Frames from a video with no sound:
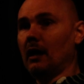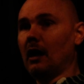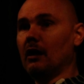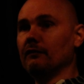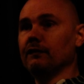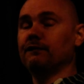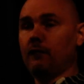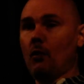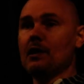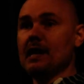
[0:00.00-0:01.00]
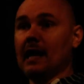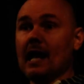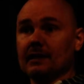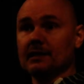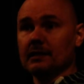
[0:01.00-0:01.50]
of for and
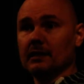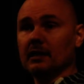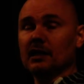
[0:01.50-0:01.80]
against?